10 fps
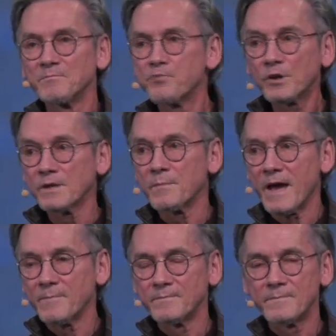Brilliant
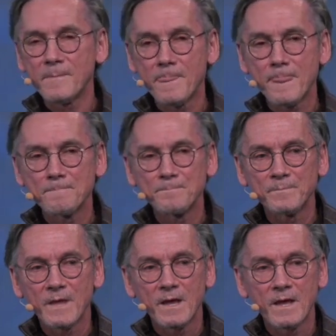man.
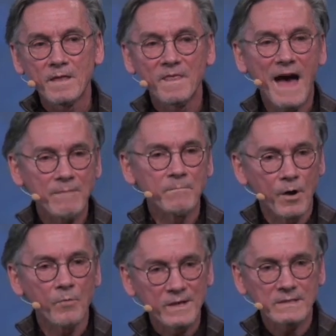That
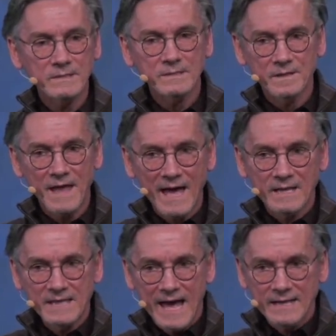moment,
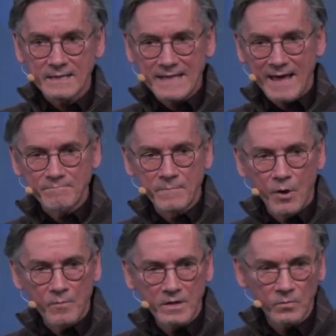that
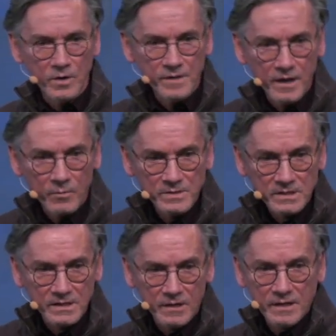moment where
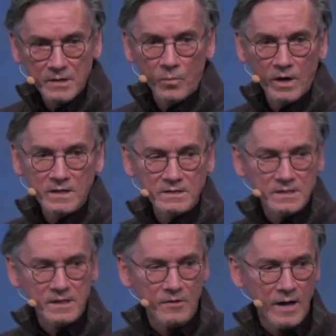
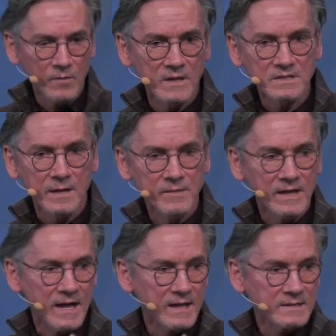here I and I'm
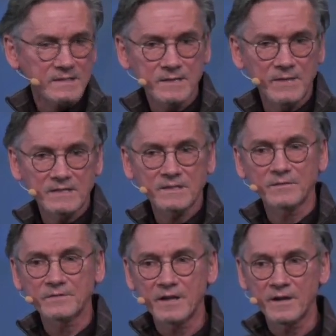like, I see
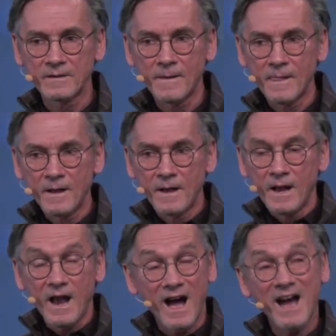myself there.
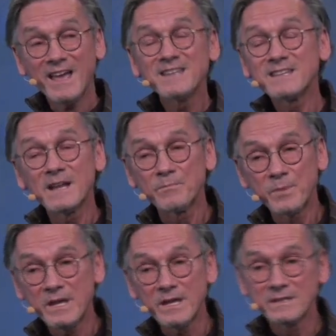I ended up
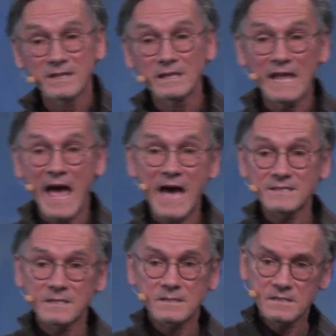being the
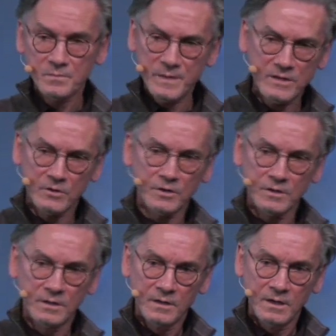last speaker
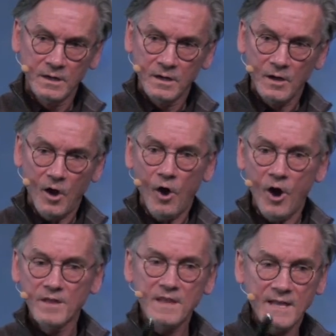
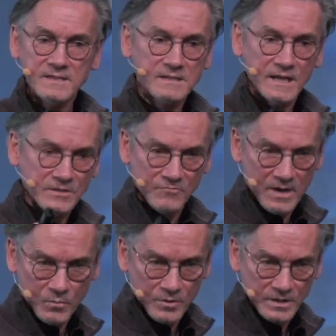on that stage right
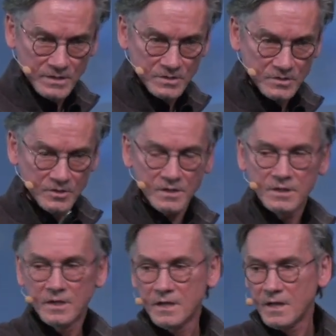where he stood
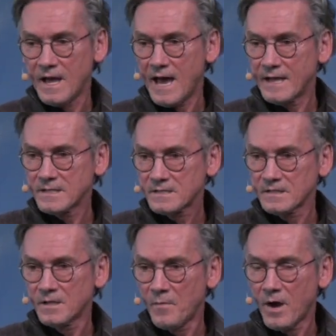at
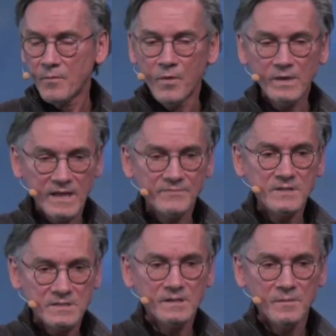Asilomar when we left
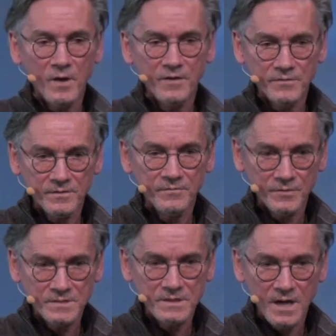Asilomar for the
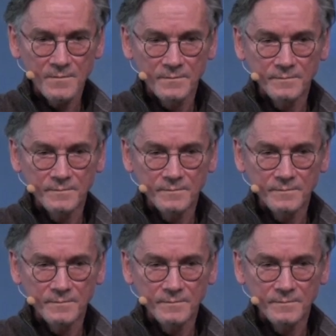first time.